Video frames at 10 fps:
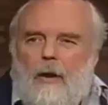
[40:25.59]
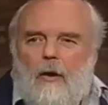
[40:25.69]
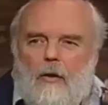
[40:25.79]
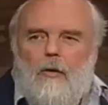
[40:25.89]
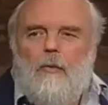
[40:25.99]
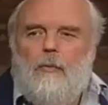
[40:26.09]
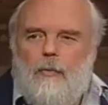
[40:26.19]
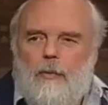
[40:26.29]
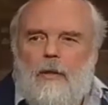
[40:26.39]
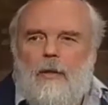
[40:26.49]
hope,
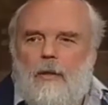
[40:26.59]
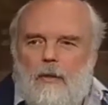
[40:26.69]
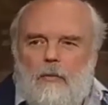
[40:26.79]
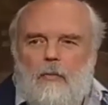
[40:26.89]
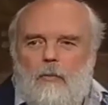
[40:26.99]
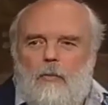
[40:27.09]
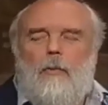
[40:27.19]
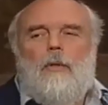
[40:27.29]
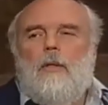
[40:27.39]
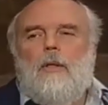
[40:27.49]
and that
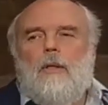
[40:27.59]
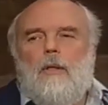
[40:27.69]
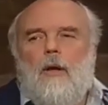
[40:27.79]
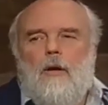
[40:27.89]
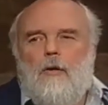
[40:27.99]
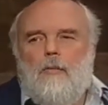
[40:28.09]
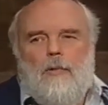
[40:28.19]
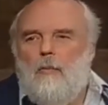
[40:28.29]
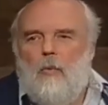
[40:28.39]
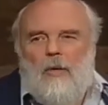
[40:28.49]
hope
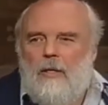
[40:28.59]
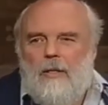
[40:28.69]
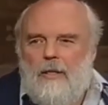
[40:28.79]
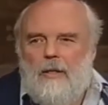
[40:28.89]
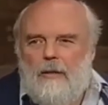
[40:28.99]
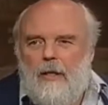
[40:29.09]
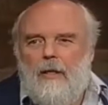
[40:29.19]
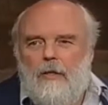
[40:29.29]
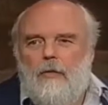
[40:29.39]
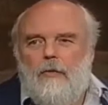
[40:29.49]
that one day I'll
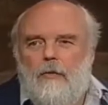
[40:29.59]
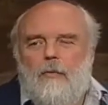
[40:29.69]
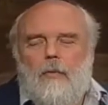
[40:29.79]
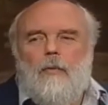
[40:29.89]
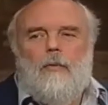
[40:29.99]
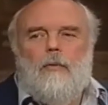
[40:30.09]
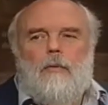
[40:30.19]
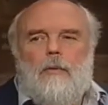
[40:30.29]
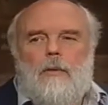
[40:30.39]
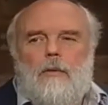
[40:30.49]
get it from you,
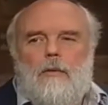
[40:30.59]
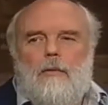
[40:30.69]
right?